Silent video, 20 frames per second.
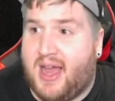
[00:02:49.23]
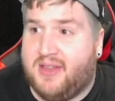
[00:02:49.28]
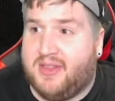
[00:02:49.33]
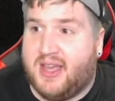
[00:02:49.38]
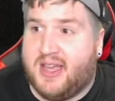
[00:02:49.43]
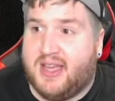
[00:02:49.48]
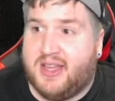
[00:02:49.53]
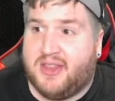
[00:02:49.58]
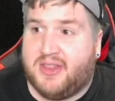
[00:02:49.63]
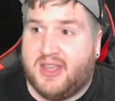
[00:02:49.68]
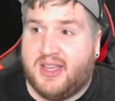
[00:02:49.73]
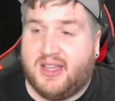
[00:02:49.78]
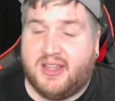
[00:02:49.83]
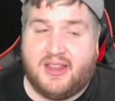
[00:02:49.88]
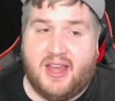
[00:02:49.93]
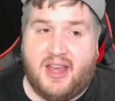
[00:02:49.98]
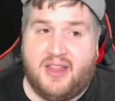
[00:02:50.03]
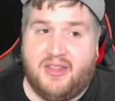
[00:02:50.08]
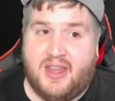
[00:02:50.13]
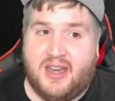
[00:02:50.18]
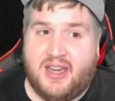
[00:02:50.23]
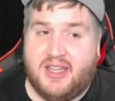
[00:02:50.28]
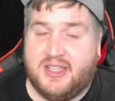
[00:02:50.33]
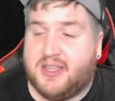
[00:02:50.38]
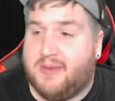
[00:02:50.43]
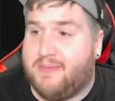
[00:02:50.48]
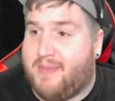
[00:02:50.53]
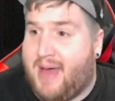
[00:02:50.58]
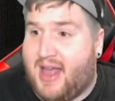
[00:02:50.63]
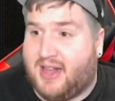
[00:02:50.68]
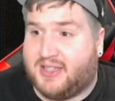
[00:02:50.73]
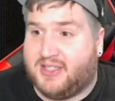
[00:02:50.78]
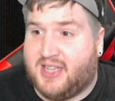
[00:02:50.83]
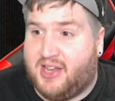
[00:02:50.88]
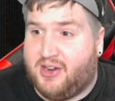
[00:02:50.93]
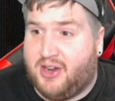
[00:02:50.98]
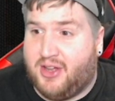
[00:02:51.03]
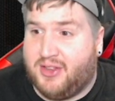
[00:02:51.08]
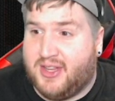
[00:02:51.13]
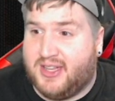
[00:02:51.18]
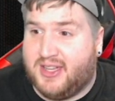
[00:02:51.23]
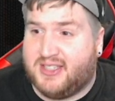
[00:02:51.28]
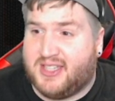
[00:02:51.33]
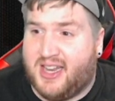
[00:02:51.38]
They think that they need to max out on this,